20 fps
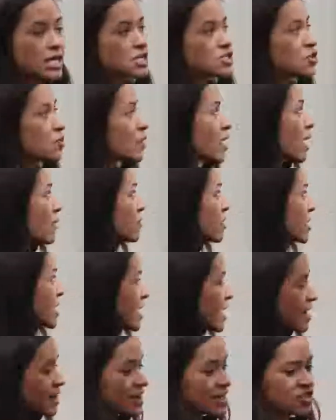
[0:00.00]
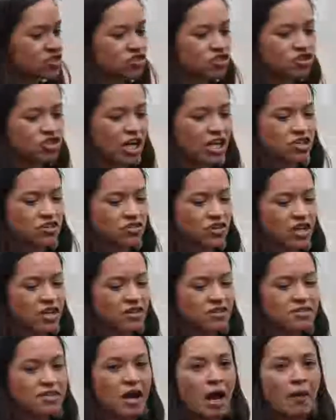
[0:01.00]
So when I'm looking at this trajectory,
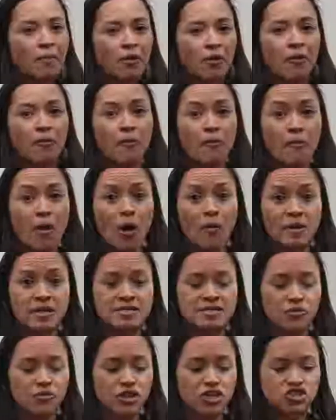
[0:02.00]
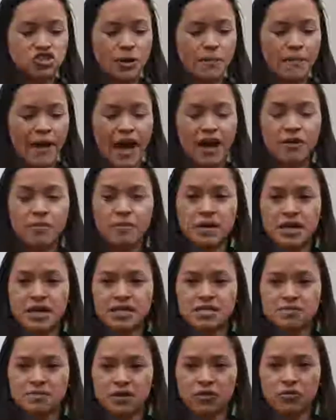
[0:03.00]
there's a couple moments that really jump out at me
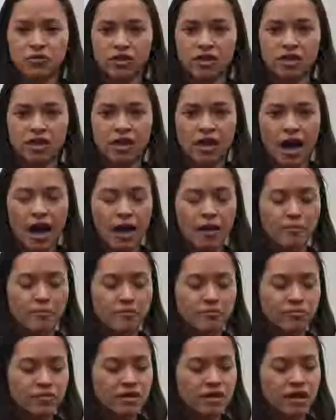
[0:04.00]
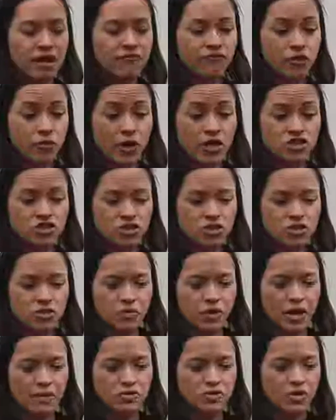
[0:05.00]
as being really um, influential to
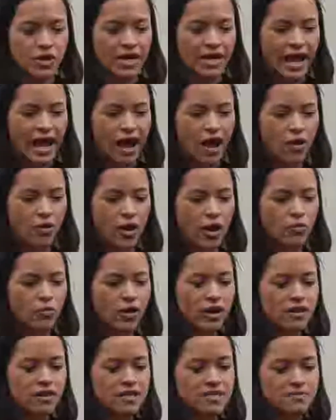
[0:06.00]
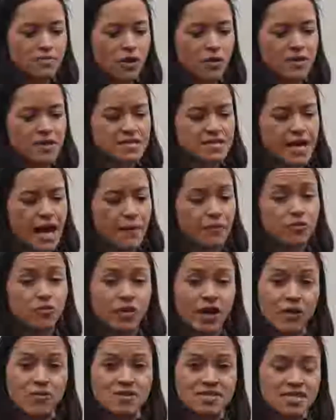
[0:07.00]
what I'm doing now. And one of these moments happened
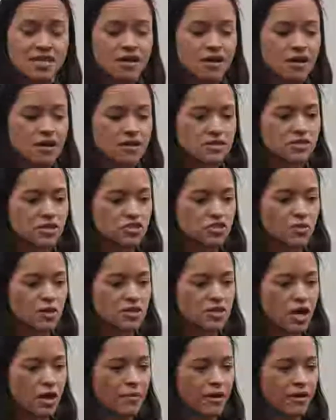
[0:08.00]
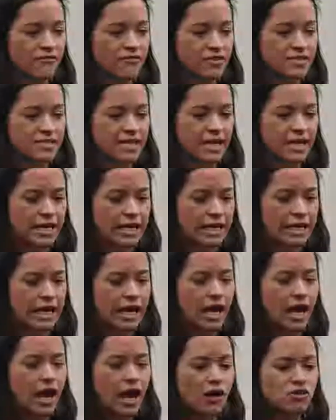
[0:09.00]
when I was here, so I just want to talk about it for a second.
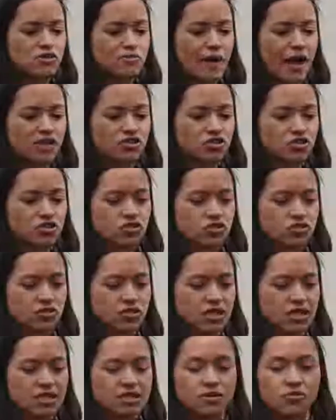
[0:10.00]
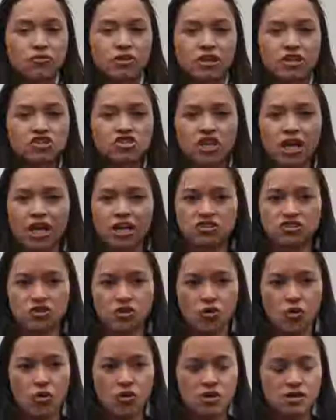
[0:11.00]
I was a master's student. It really changed
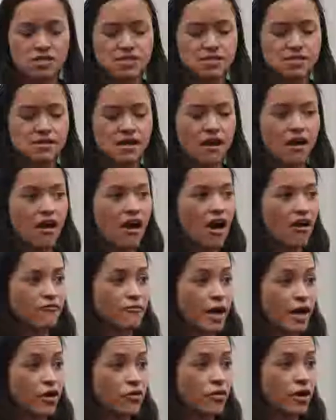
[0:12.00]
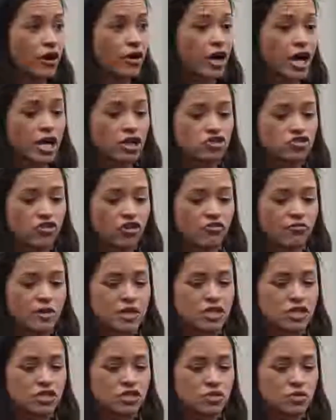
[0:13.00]
the course of my career, and it drove
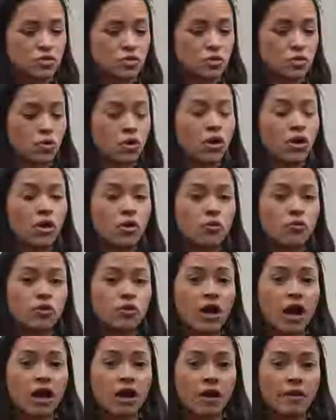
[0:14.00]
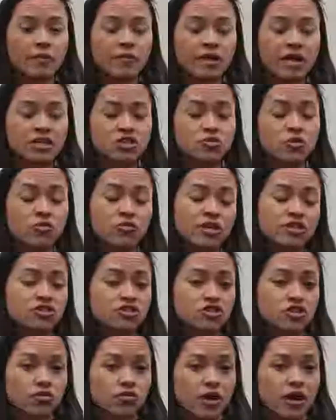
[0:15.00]
me to do um, into a
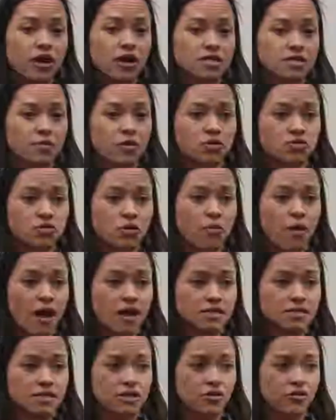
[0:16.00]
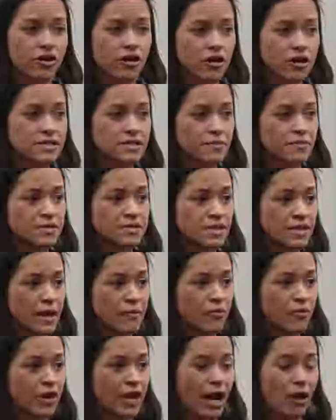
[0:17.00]
research career as opposed to a policy career. Because up until
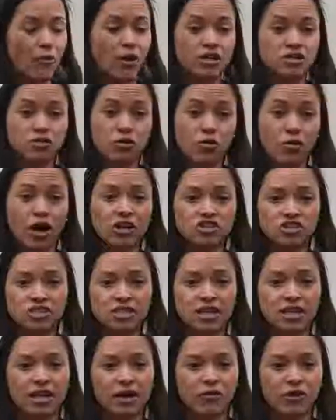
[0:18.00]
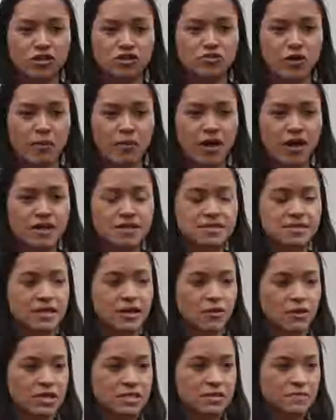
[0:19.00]
that point, I wanted to go to Washington, I wanted to write policy,
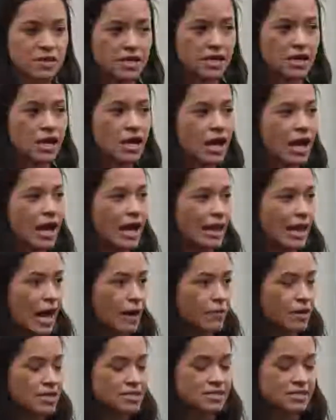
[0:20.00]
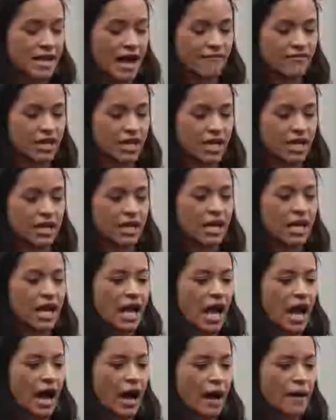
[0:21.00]
I wanted to be a lobbyist, an advocate.
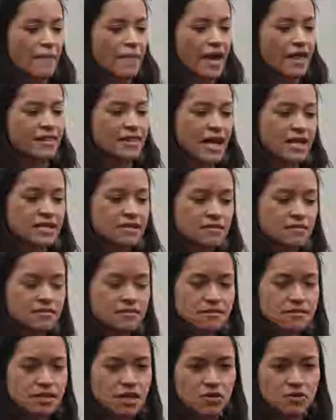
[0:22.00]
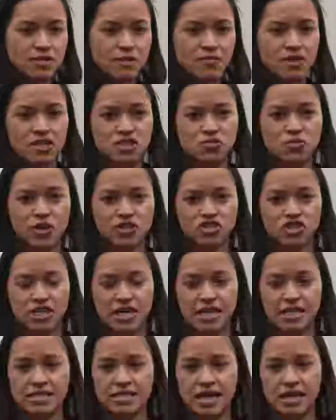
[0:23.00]
Um, and then you know, something switched
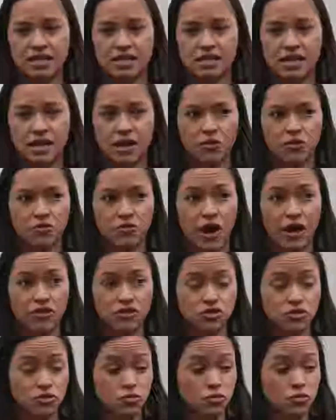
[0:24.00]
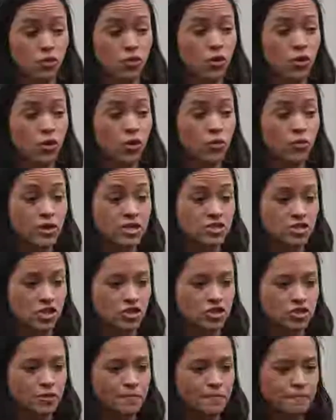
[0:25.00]
and I decided that I would rather do
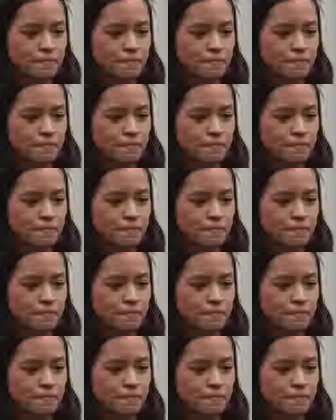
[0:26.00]
research.